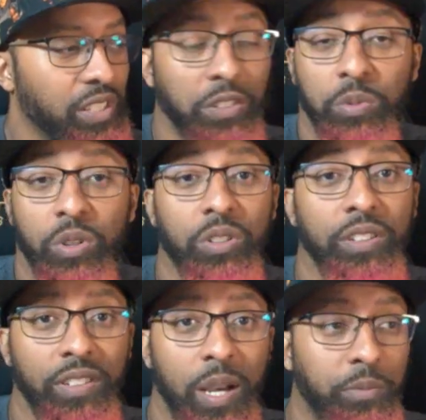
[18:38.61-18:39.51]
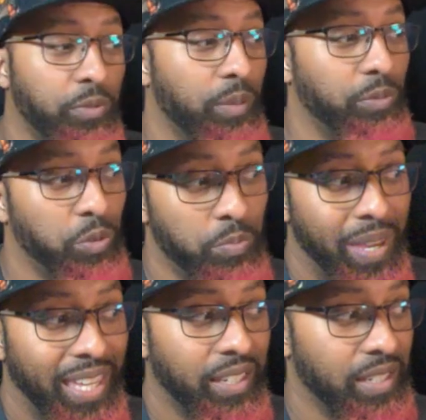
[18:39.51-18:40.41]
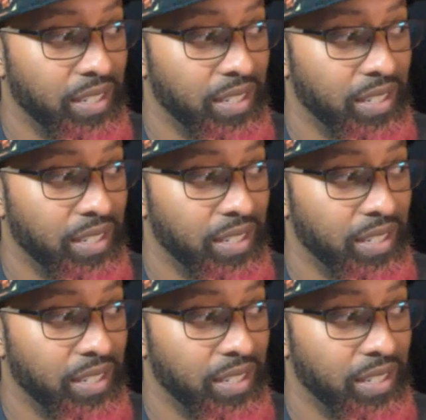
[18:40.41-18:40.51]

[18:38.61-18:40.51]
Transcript: That's where all this comes from to make